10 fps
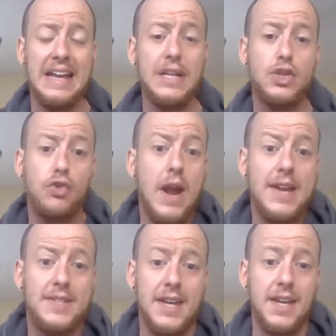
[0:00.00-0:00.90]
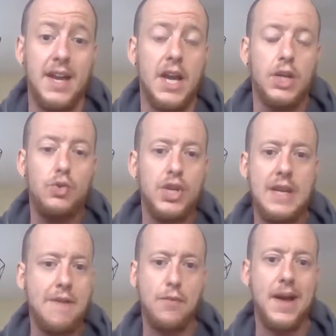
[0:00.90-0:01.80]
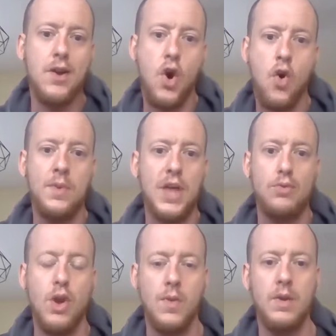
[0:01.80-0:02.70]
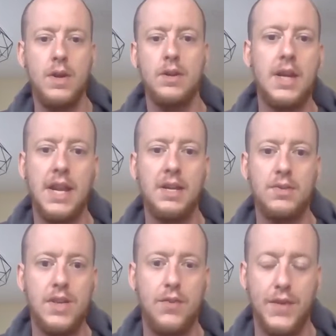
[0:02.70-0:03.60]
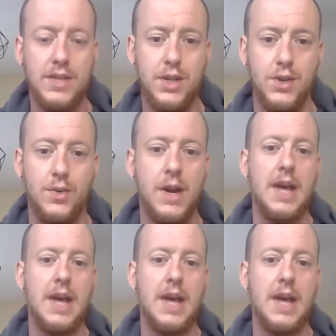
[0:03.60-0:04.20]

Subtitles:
It's crazy. You should never buy a home without knowing what you're getting yourself into.